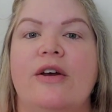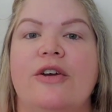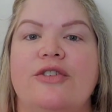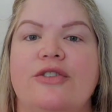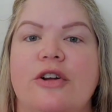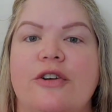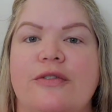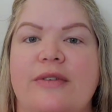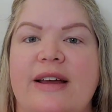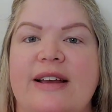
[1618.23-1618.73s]

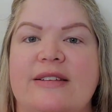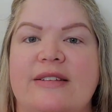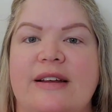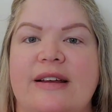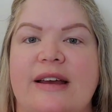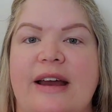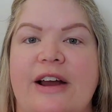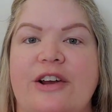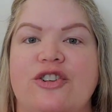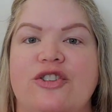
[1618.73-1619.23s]
Snowflakes
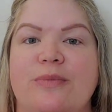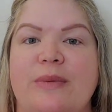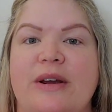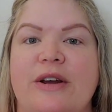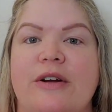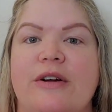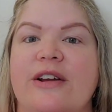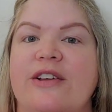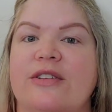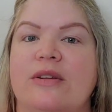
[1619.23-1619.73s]
and
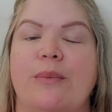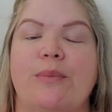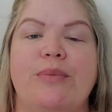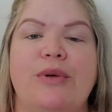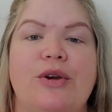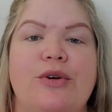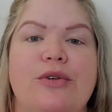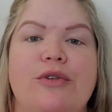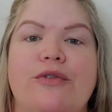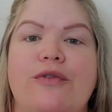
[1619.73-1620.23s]
cashmere is a
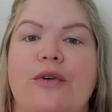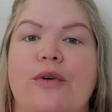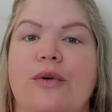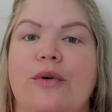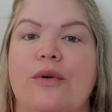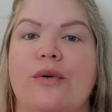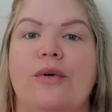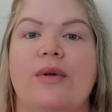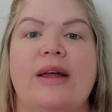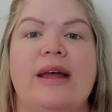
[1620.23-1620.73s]

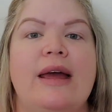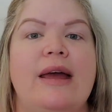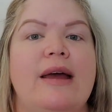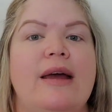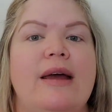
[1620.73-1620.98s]
beautiful,